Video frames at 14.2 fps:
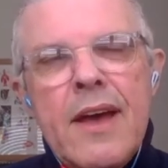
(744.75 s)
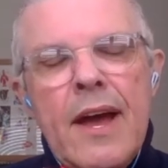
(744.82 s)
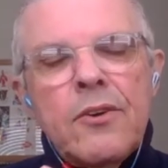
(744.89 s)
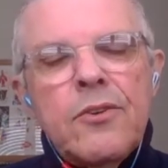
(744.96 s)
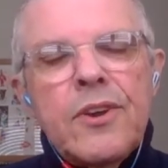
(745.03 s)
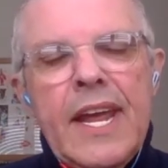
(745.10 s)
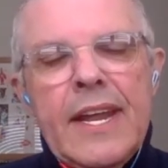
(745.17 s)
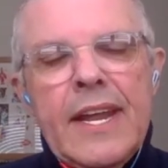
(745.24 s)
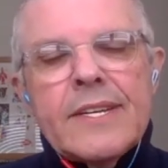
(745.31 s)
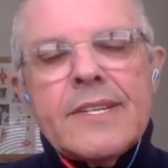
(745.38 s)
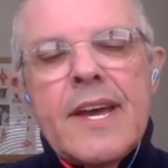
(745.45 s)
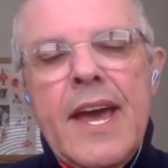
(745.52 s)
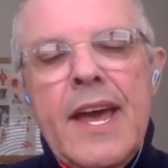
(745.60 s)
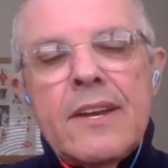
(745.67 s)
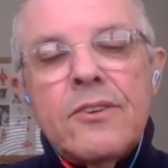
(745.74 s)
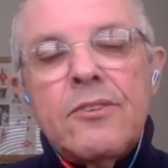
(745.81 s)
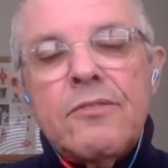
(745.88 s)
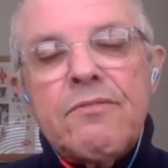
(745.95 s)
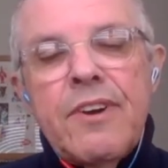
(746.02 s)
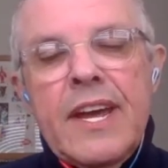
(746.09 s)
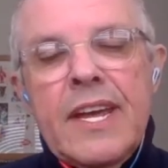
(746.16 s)
a good editor, and a good
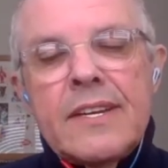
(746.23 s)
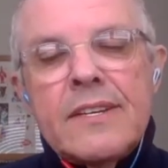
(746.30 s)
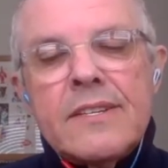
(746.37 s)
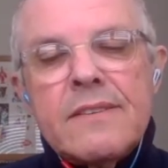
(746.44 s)
friend.